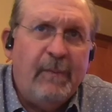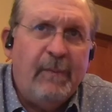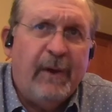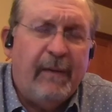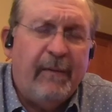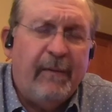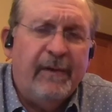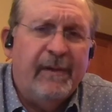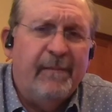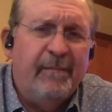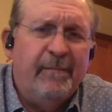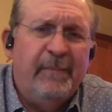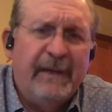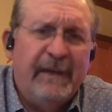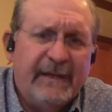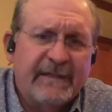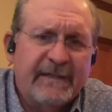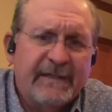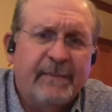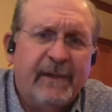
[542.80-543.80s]
probably the
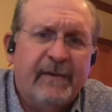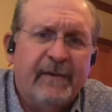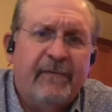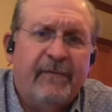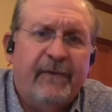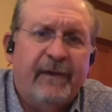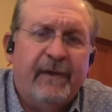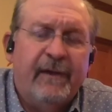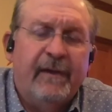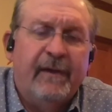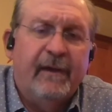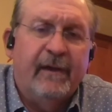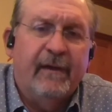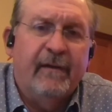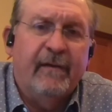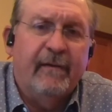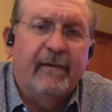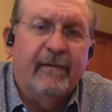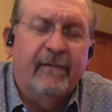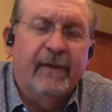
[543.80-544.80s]
biggest benefit
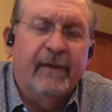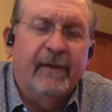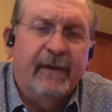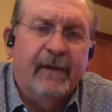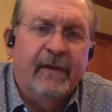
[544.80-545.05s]
of